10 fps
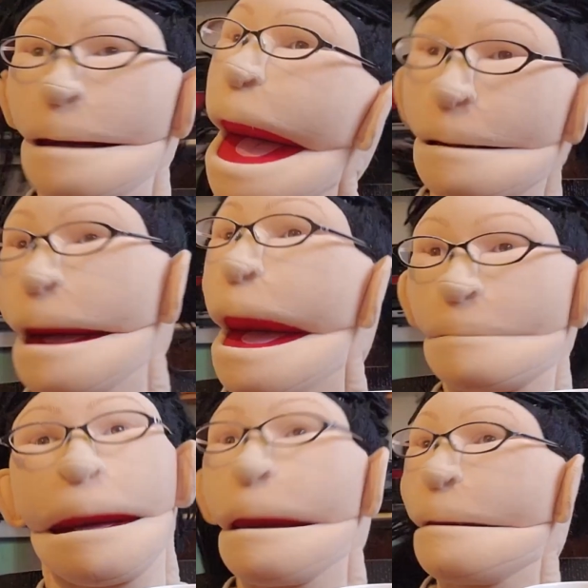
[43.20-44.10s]
It was a
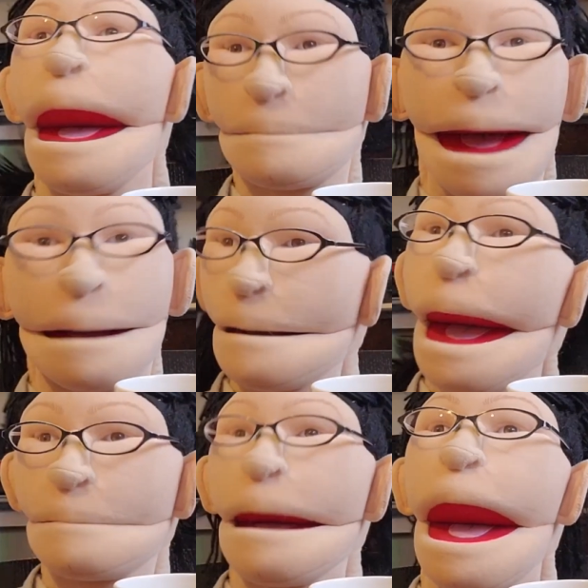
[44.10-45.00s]
very
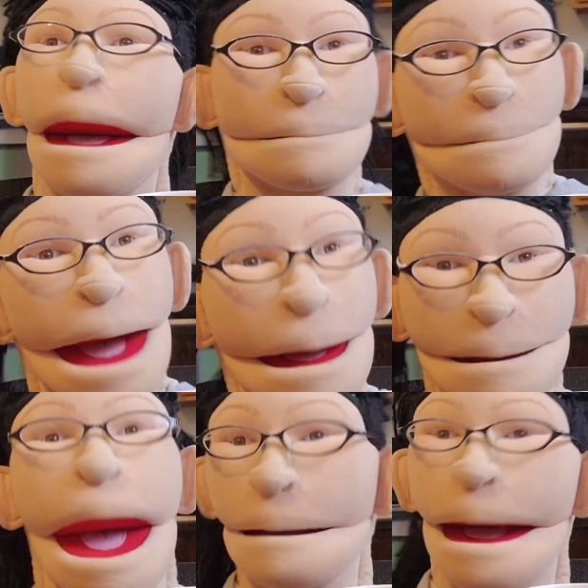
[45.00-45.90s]
fancy spa
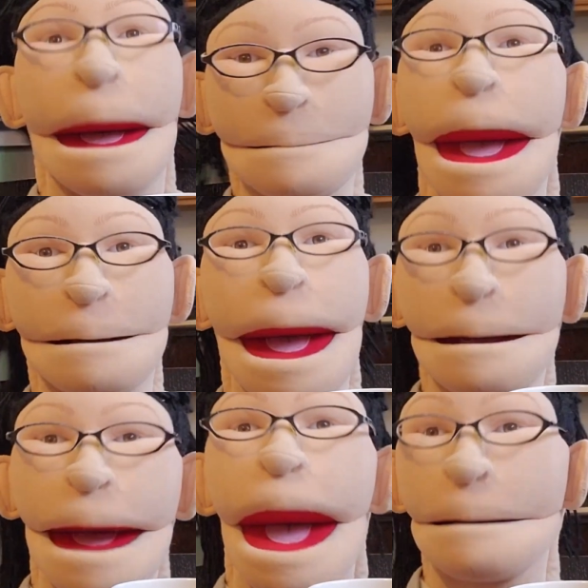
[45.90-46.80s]
with many,
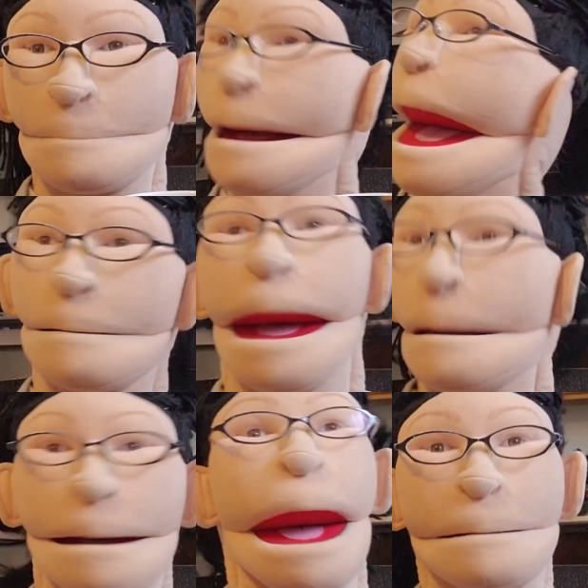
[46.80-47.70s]
many floors
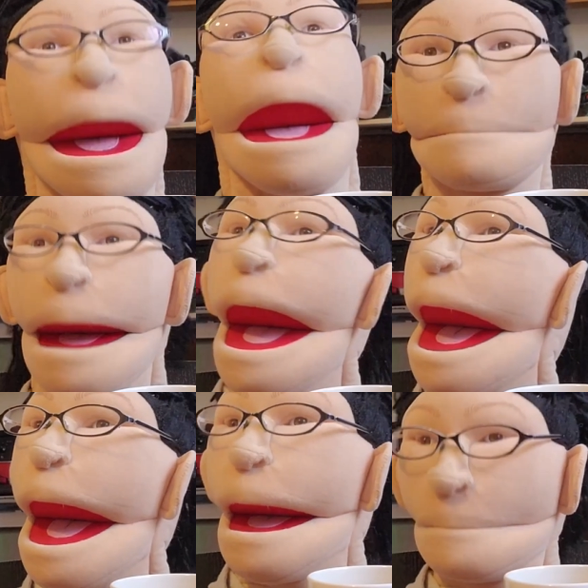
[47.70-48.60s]
and many, many
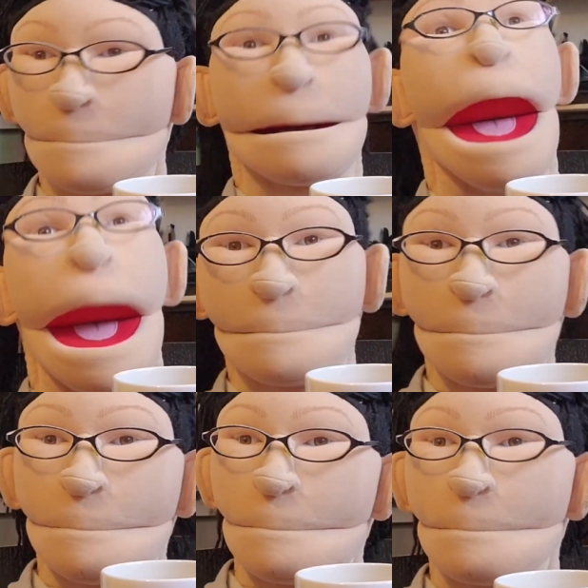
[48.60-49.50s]
doors
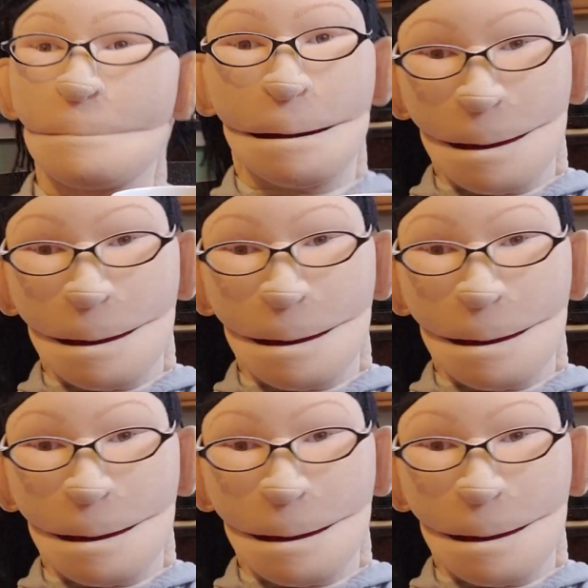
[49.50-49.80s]
and